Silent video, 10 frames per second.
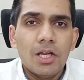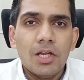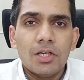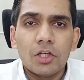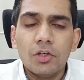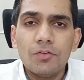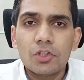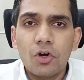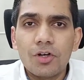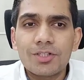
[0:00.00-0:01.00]
Now you have
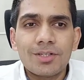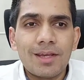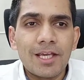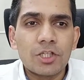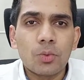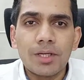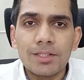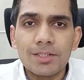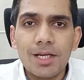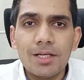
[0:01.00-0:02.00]
stocks X, Y, and
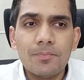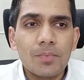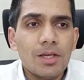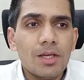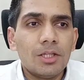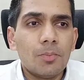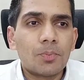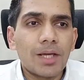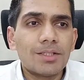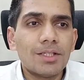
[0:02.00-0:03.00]
Z. The
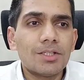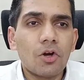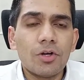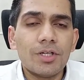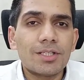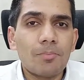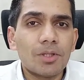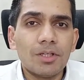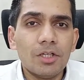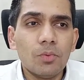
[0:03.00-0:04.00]
prices on December
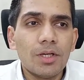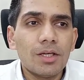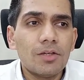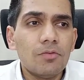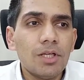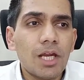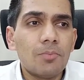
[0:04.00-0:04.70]
31 are given and